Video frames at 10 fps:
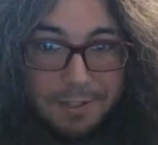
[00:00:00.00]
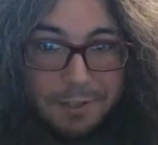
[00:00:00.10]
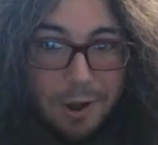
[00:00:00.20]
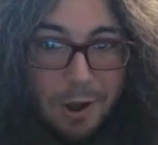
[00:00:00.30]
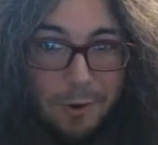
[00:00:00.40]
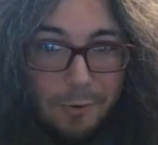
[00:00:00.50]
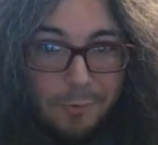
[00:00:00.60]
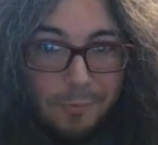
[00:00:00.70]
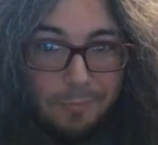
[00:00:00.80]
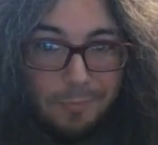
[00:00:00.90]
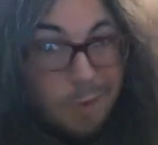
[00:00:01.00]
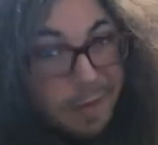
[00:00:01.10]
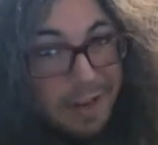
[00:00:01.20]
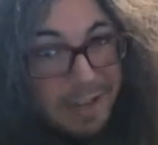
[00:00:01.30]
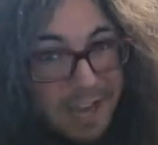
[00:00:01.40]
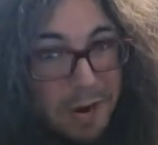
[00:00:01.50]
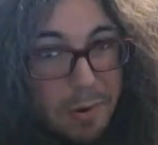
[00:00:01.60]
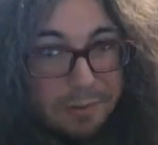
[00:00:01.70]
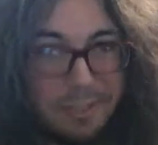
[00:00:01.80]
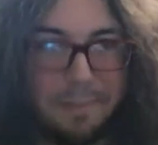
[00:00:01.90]
so, when the Nintendo
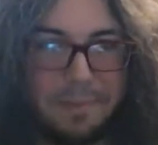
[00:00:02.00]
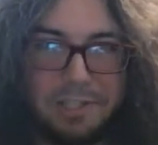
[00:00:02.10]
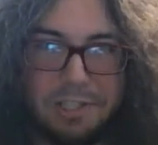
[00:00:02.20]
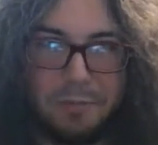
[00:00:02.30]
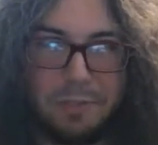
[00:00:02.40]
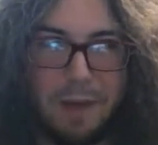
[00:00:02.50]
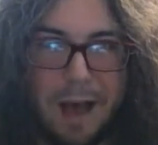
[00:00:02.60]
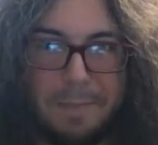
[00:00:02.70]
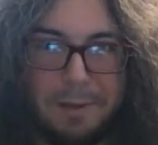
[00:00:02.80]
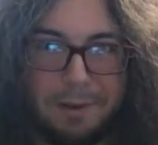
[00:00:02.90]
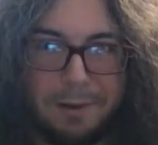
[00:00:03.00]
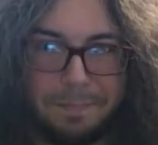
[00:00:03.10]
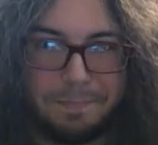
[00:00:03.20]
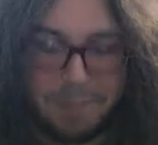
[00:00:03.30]
Entertainment System was popular,